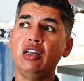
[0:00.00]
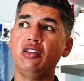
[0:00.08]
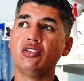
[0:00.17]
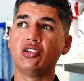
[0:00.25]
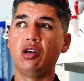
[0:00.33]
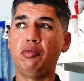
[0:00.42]

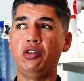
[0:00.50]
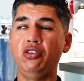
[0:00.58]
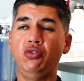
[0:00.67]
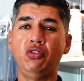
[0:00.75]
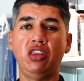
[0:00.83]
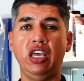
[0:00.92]
There's a couple of
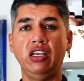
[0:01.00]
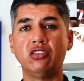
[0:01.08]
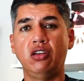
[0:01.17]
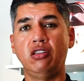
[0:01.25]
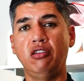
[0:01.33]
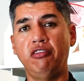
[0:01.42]
new things
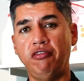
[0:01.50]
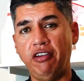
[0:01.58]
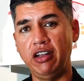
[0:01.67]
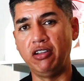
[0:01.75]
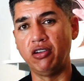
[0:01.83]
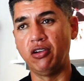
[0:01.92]
on the
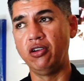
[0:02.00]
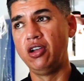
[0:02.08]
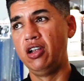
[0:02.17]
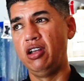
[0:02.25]
fender,